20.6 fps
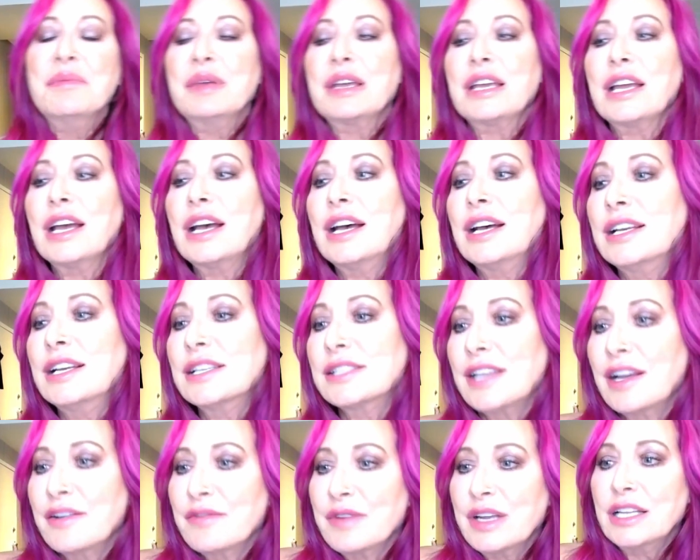because
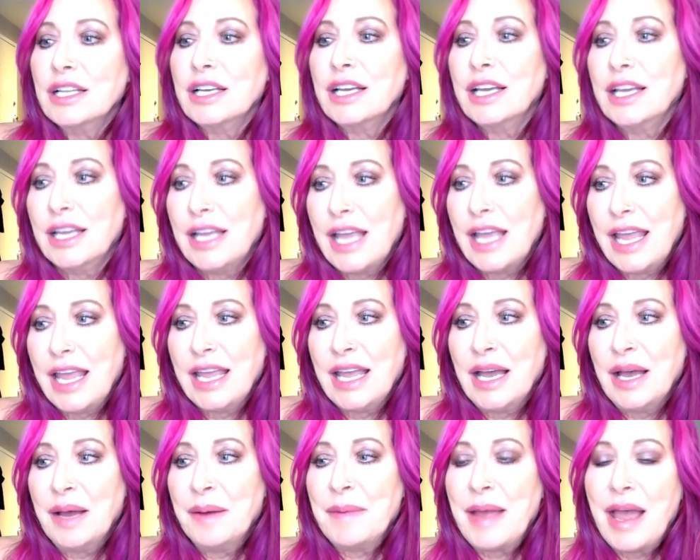I really
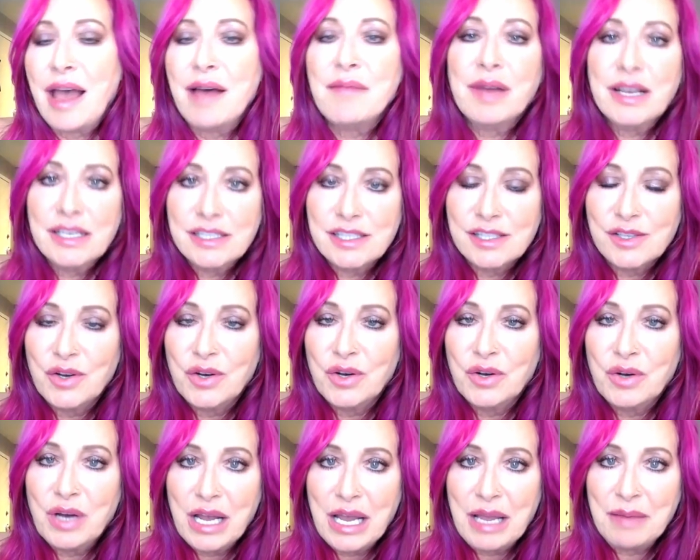am, at my
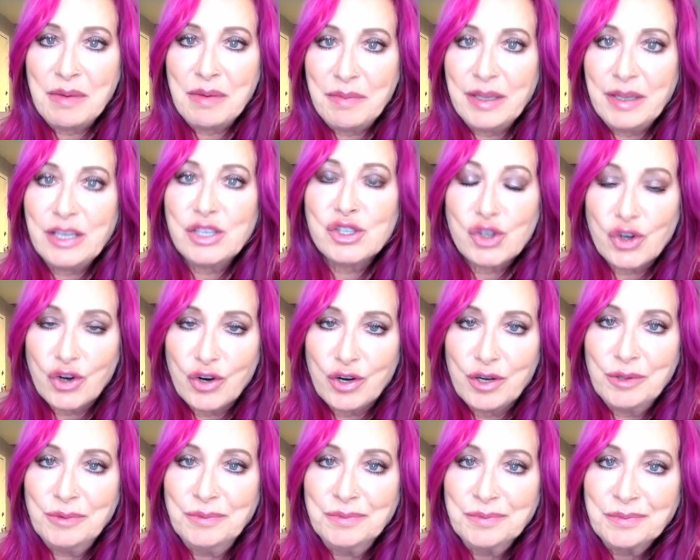soul, I am a beach
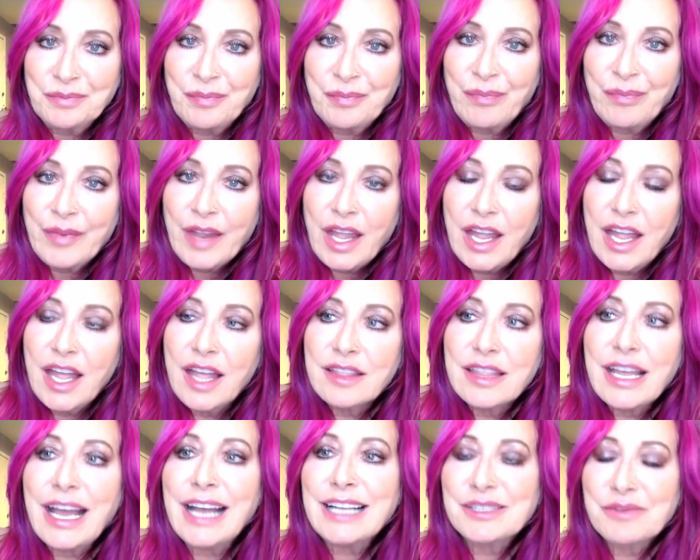girl.
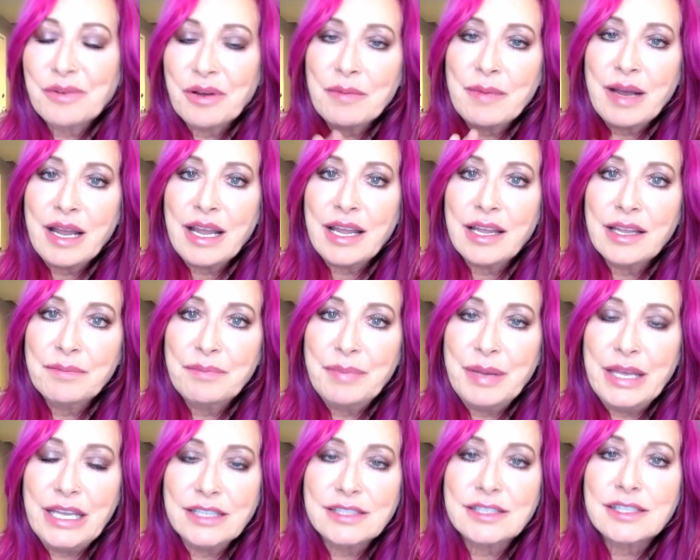And that's where my
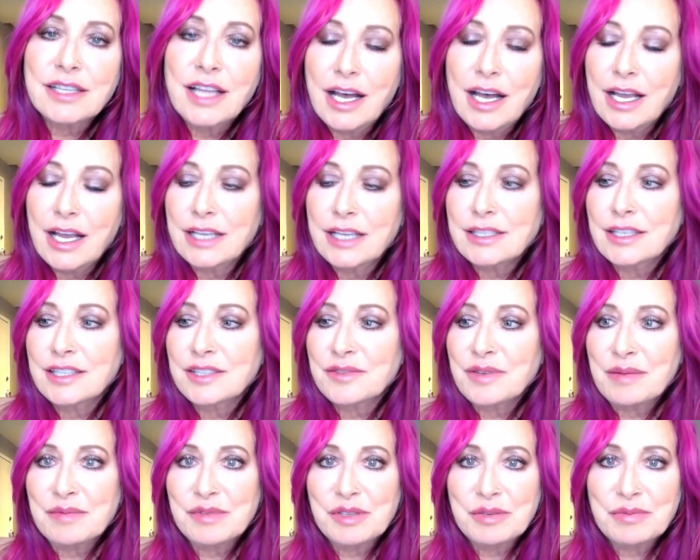peace lies. And that's
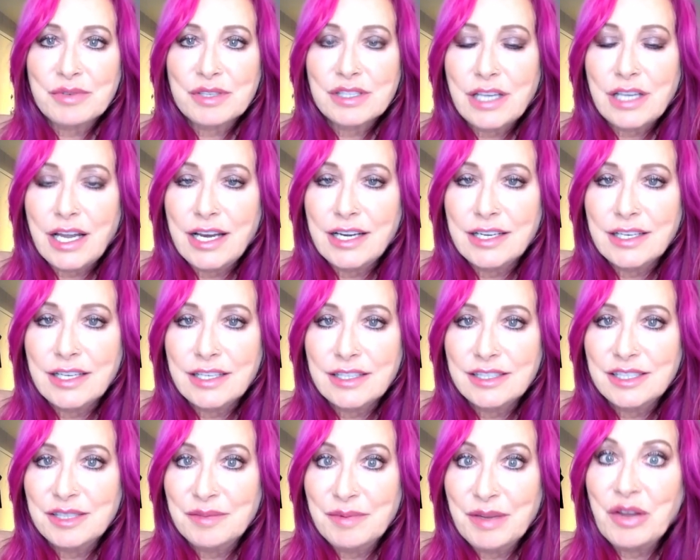why I'm super
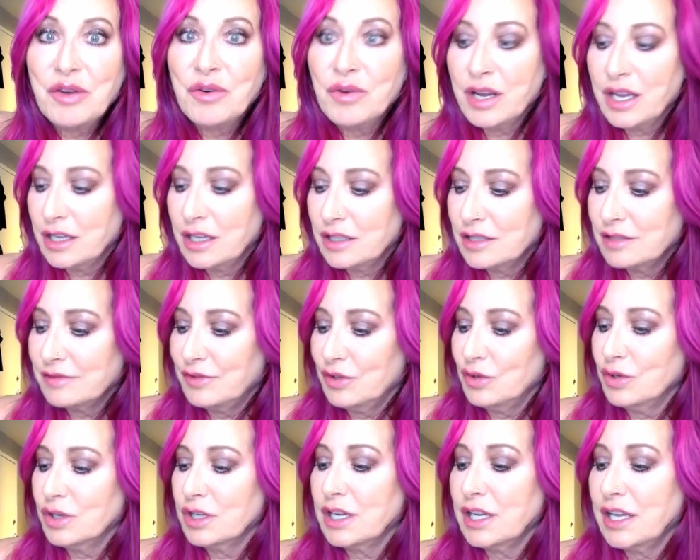excited to be going to
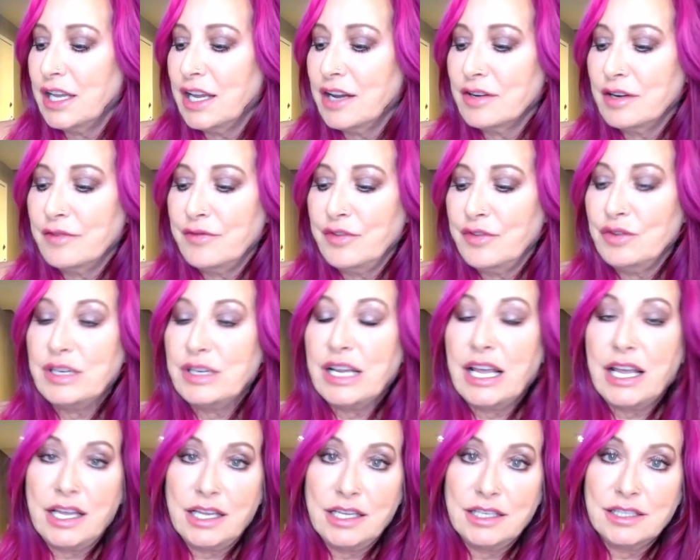Florida here in a few
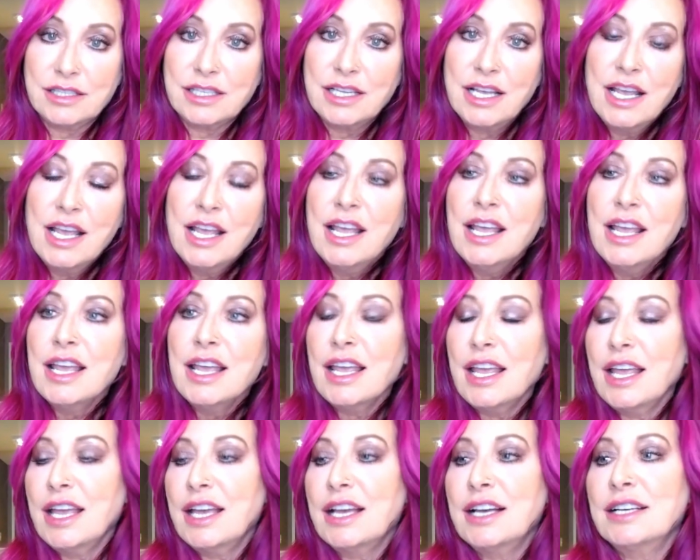days.
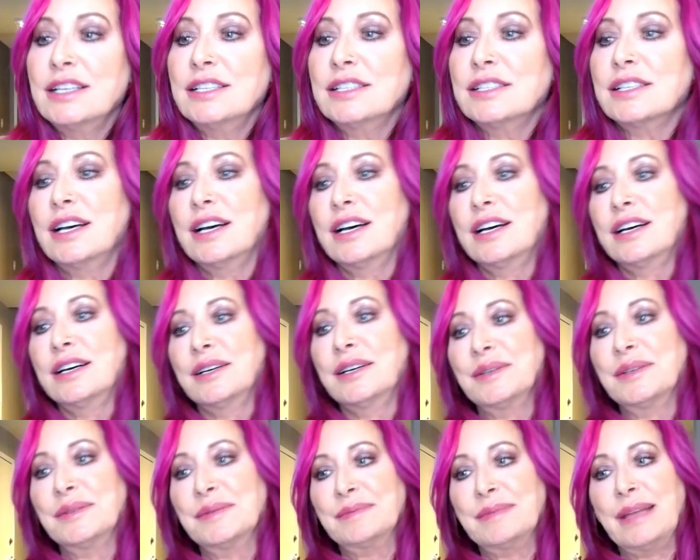And
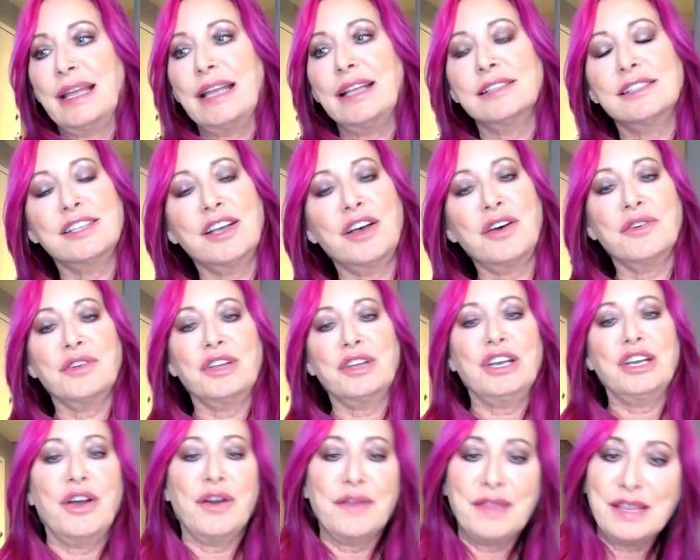so,
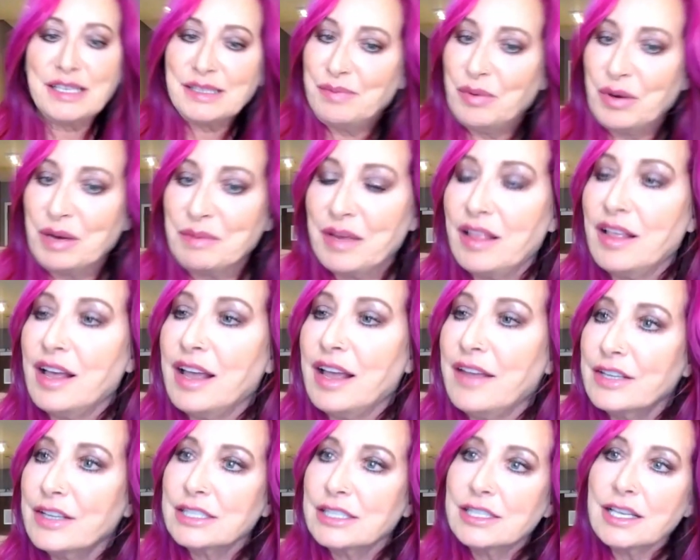at this point in my
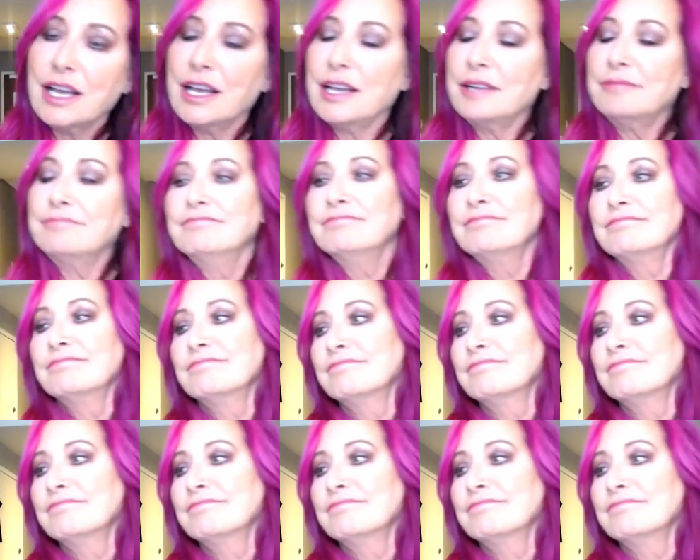life, it's like